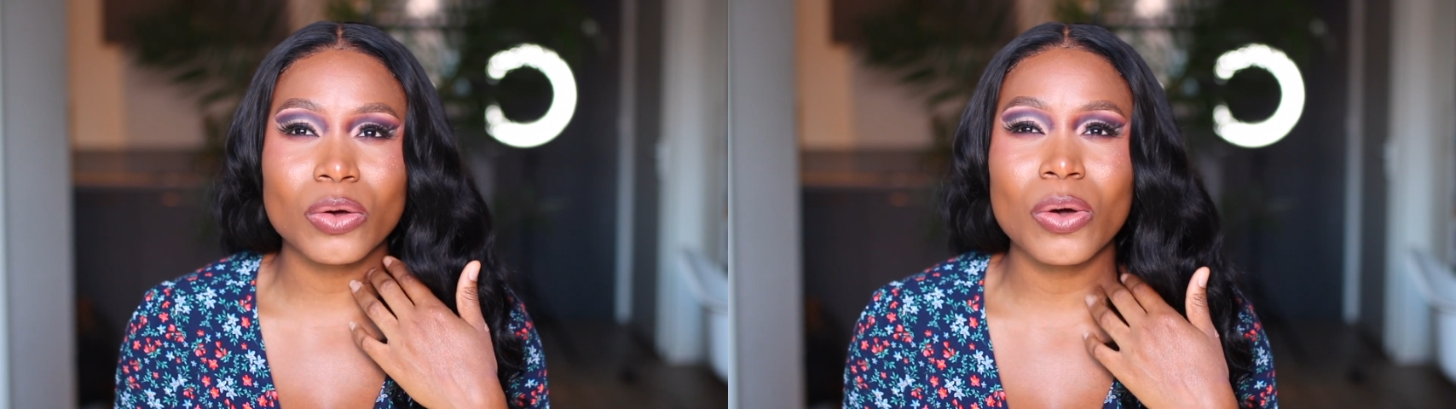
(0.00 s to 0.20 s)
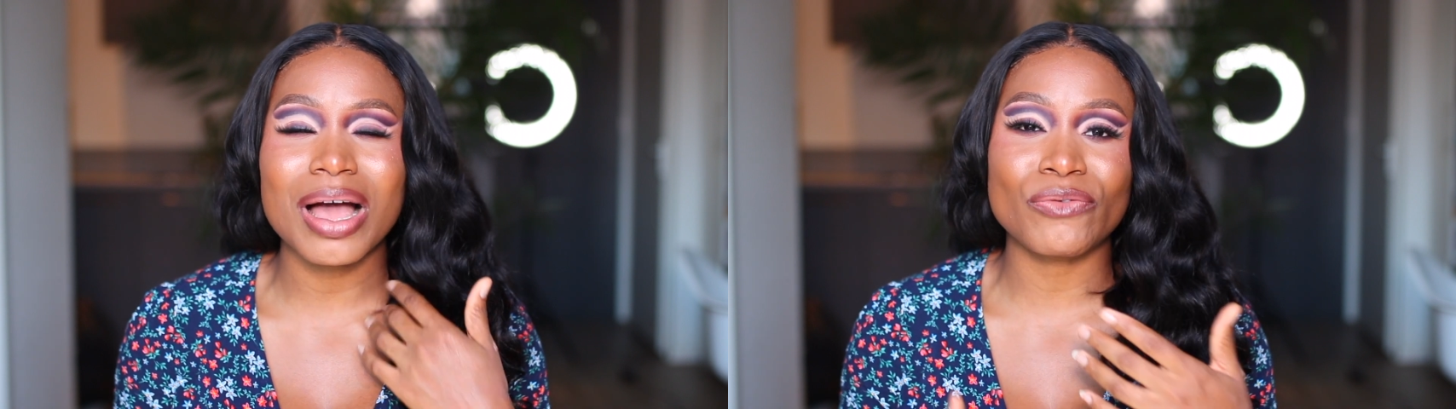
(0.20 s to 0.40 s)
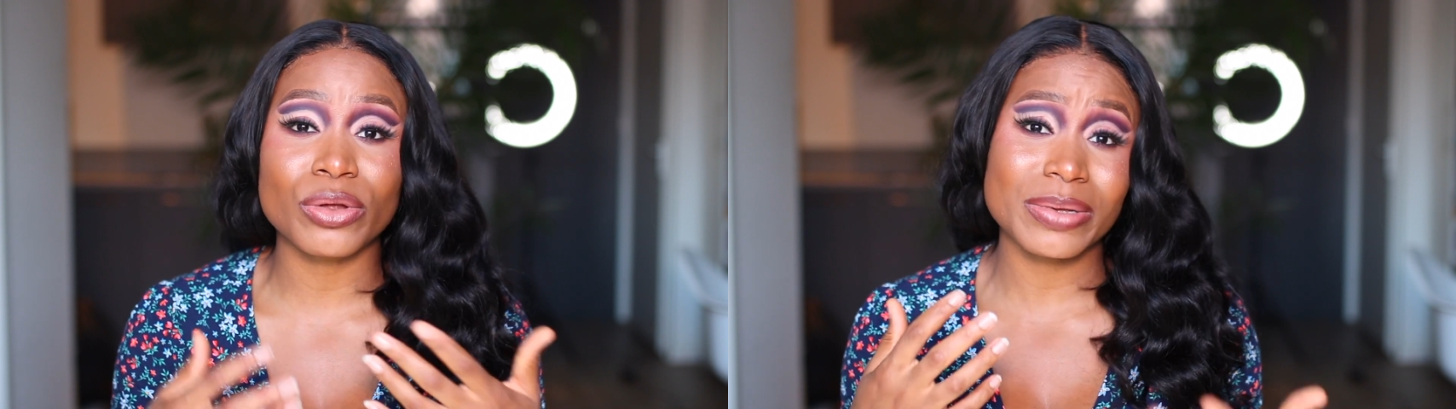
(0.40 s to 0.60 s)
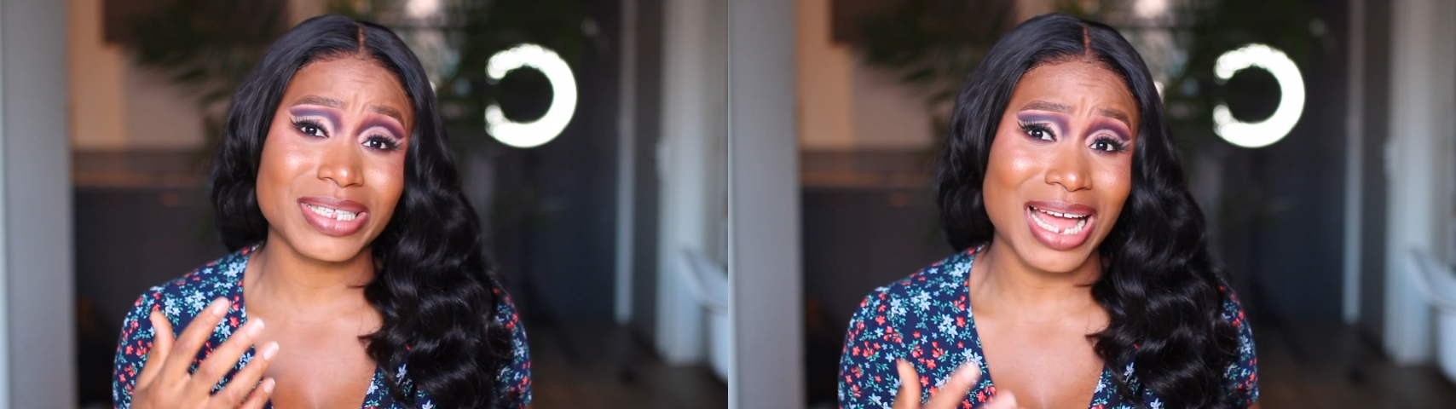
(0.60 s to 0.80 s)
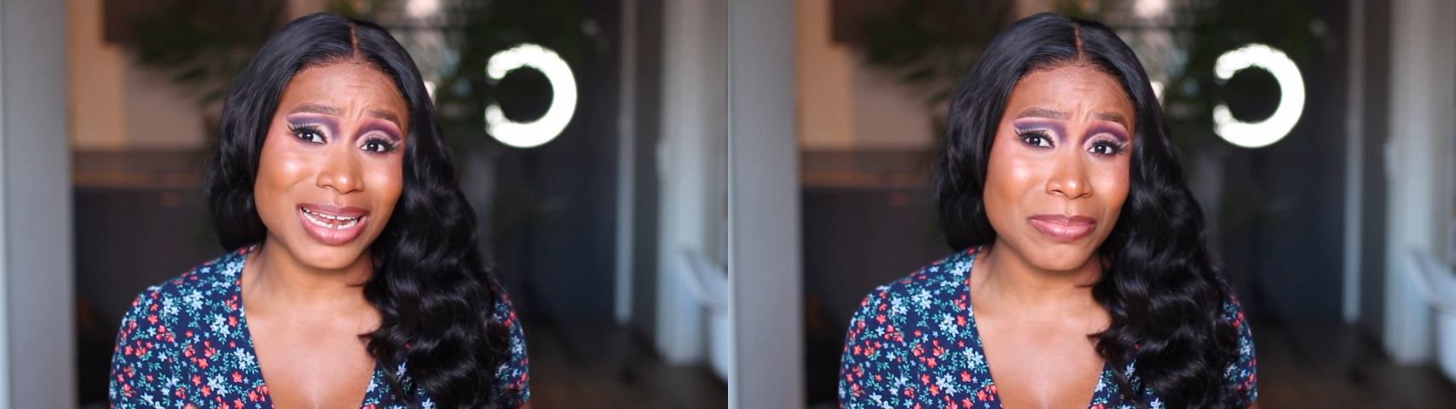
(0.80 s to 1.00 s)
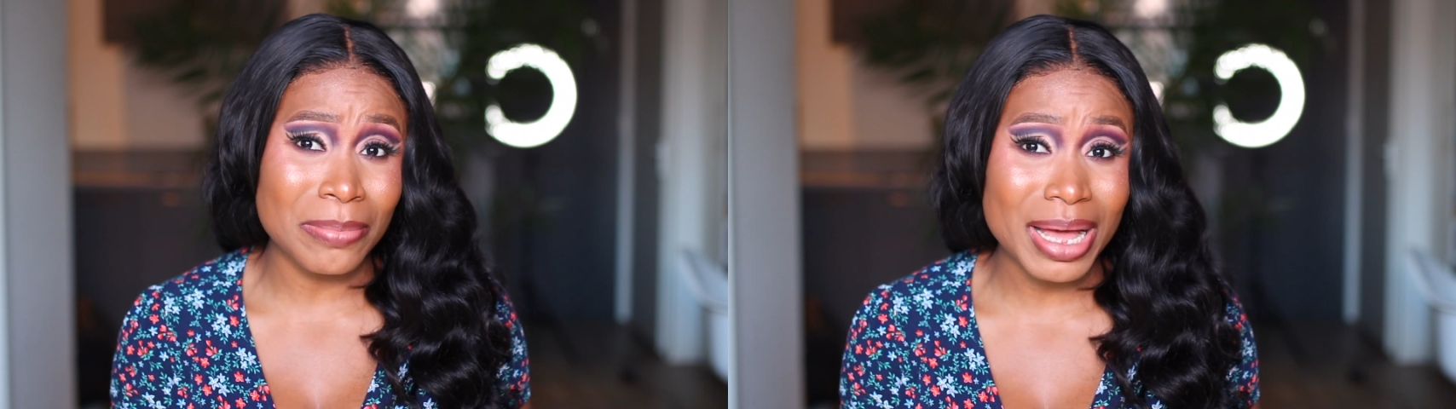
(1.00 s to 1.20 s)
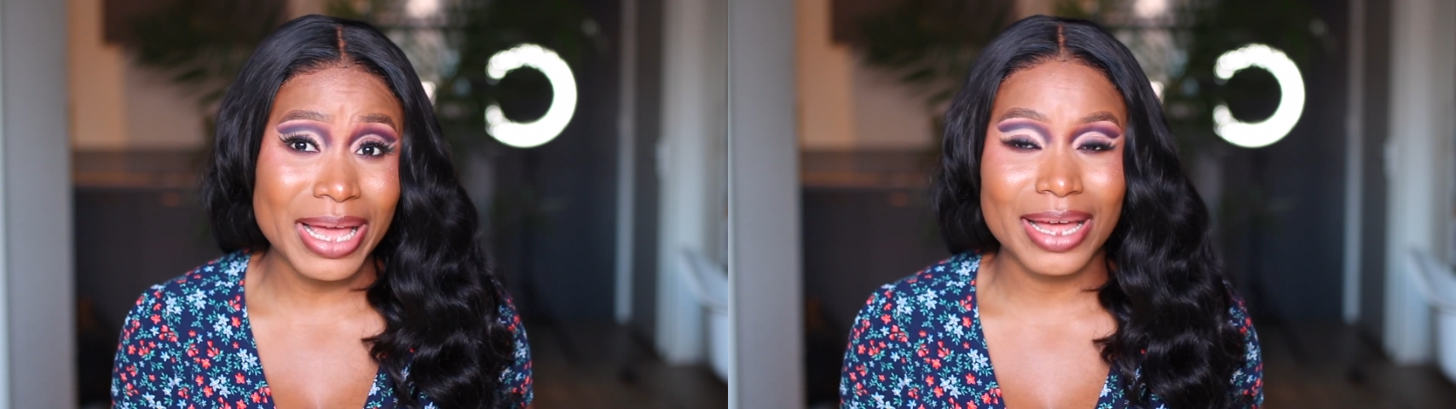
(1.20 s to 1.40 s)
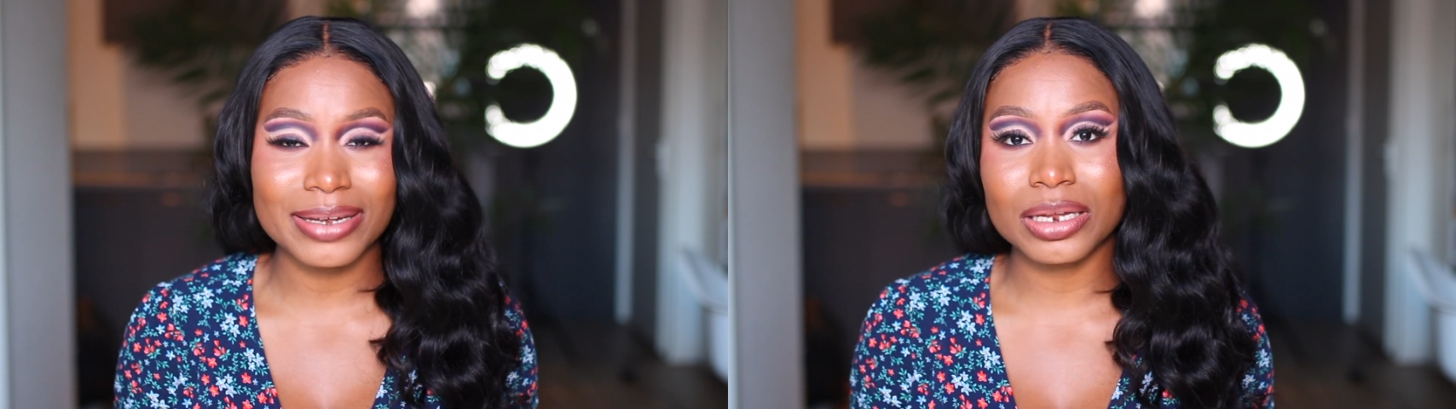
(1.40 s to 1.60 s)
or I've always
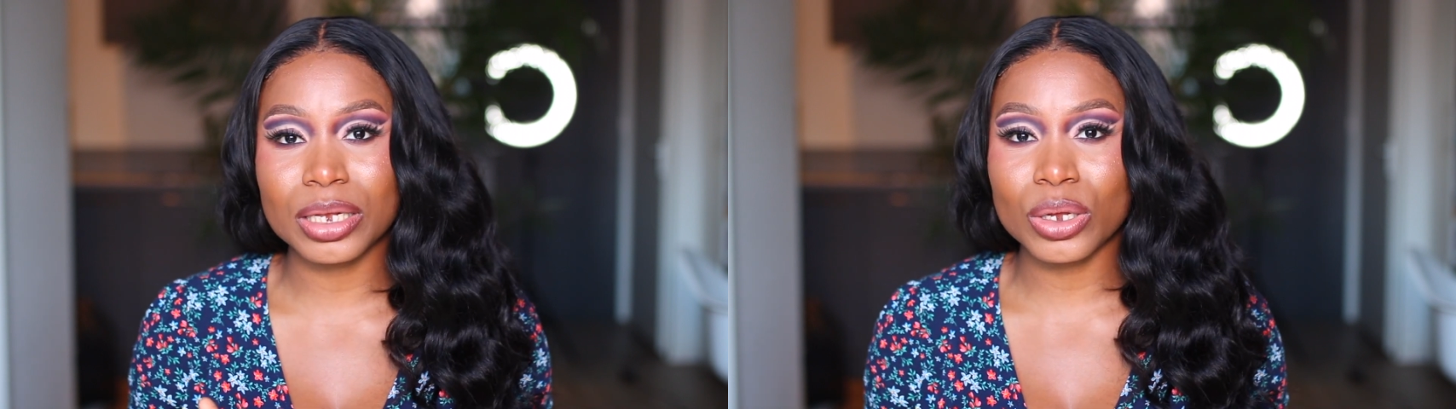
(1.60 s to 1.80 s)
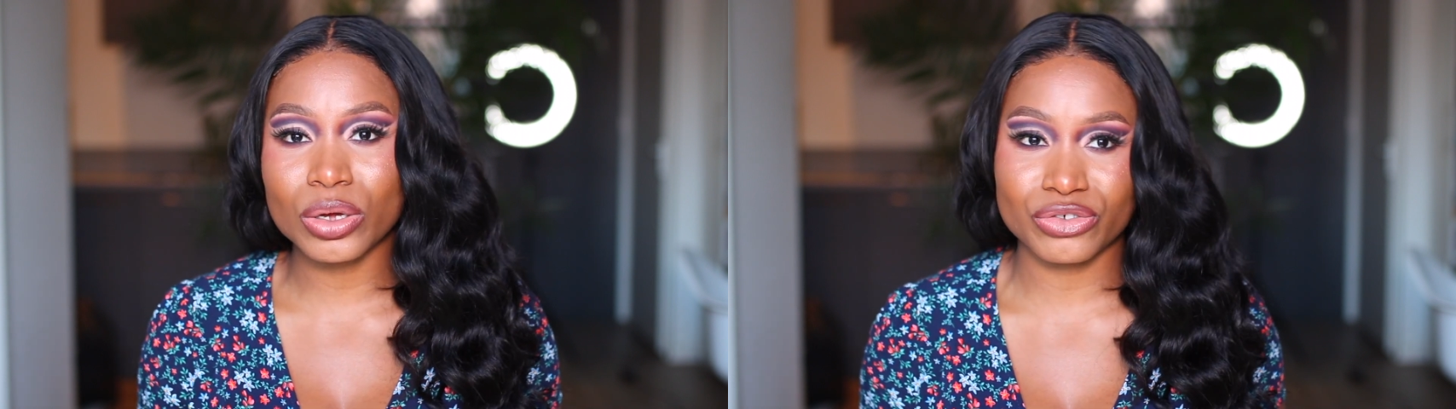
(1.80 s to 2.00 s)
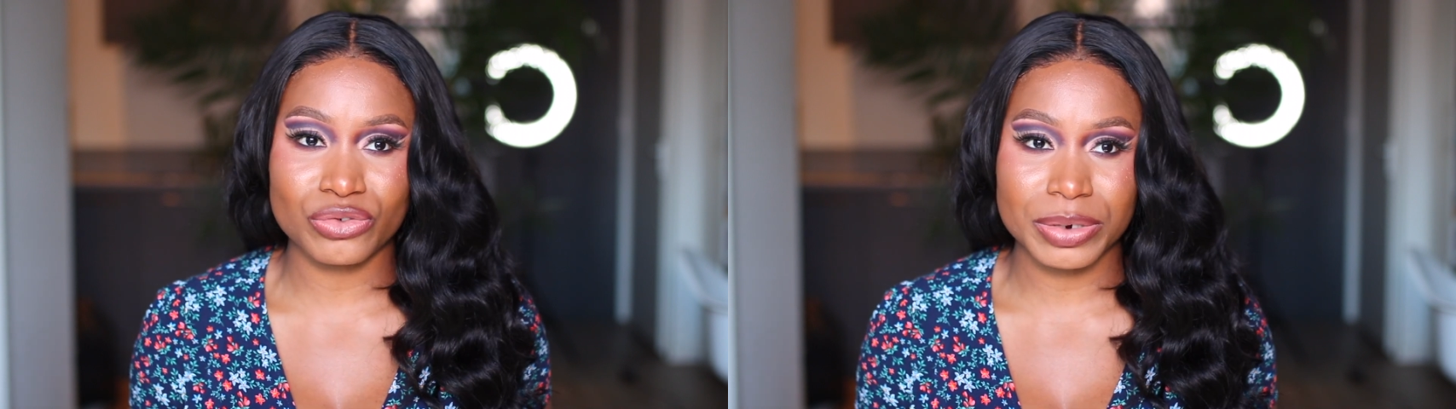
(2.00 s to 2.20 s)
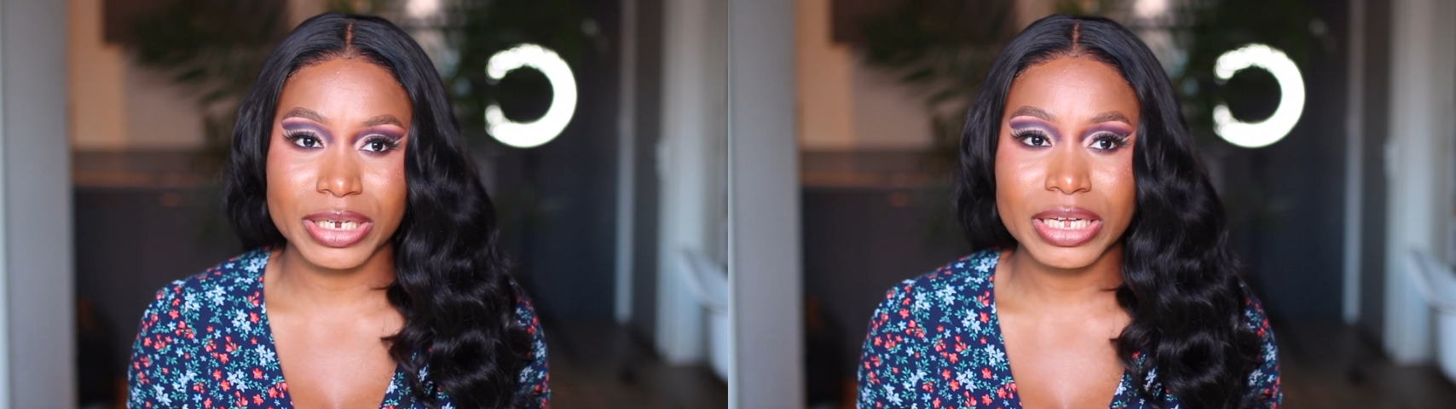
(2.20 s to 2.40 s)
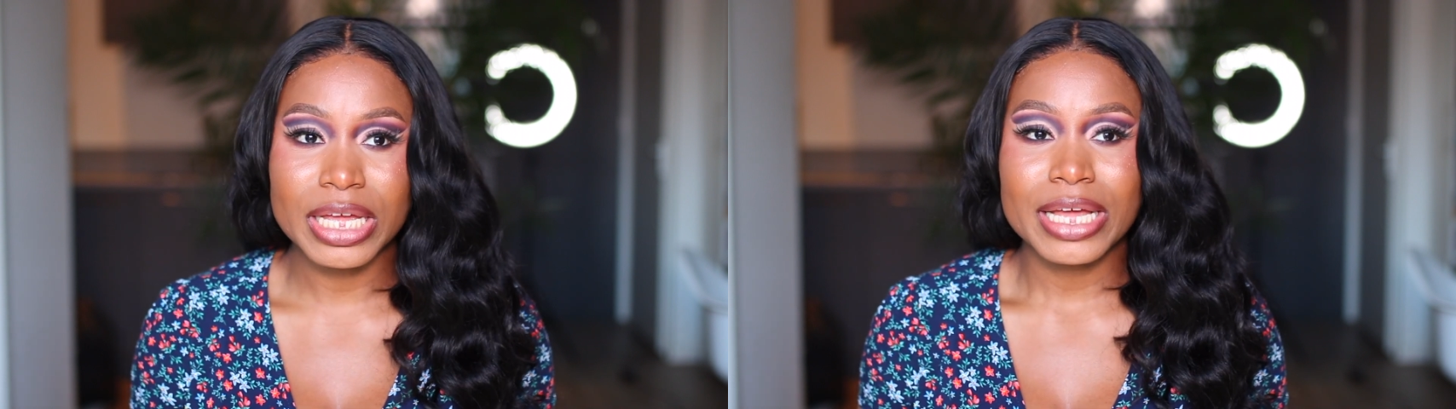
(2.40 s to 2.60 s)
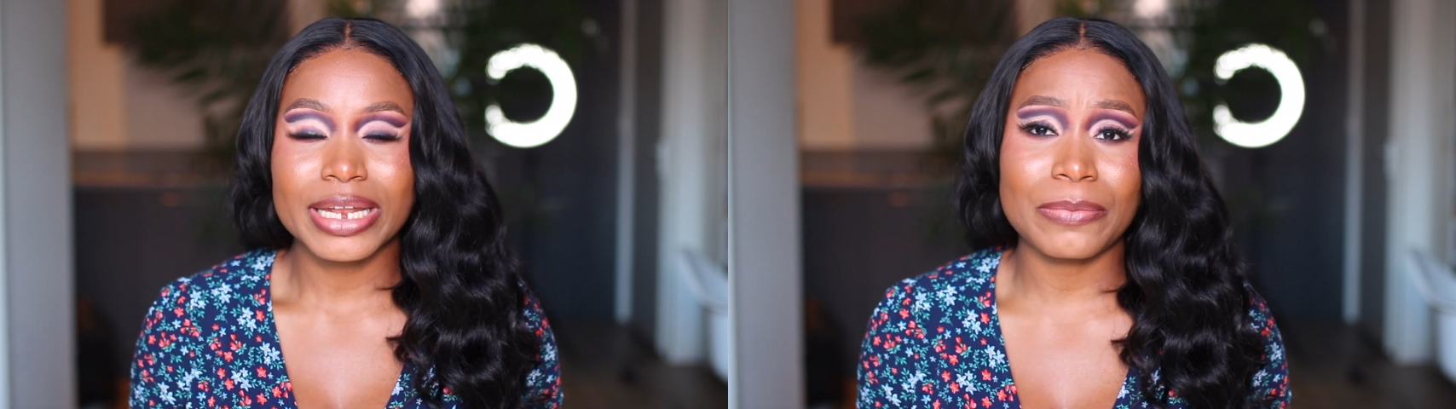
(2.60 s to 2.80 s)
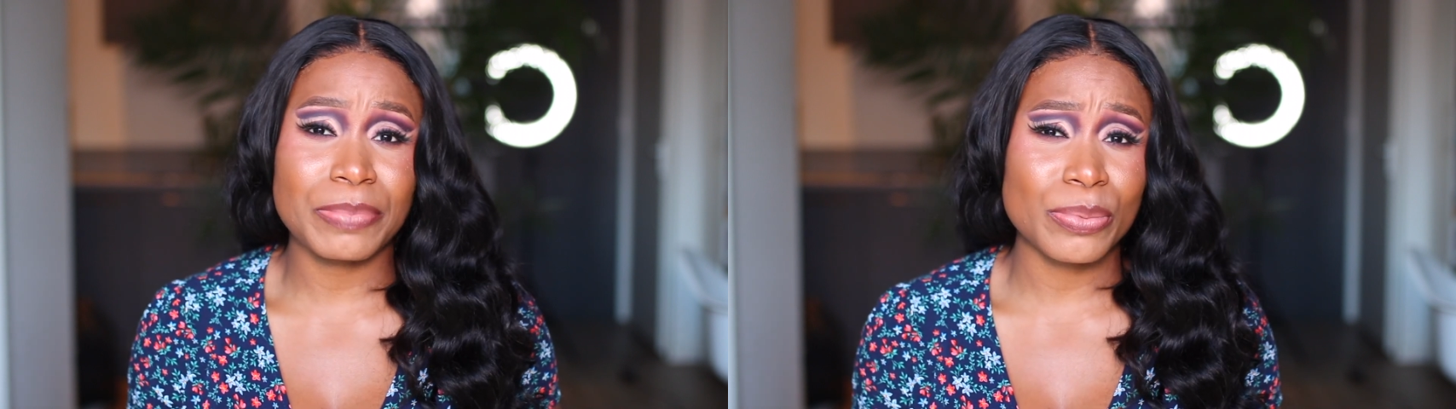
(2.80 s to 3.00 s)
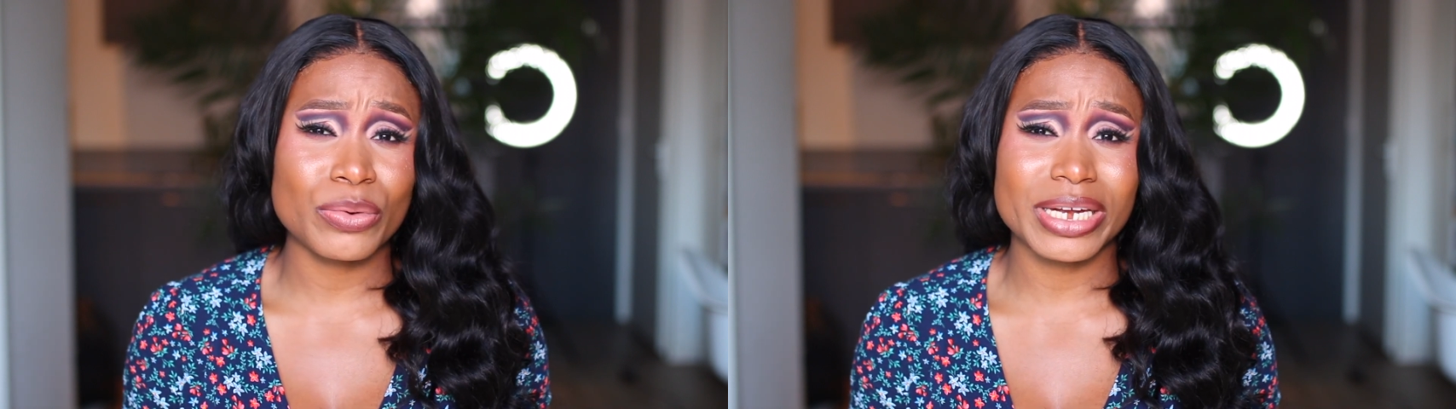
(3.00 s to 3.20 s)
admired the luxury that people in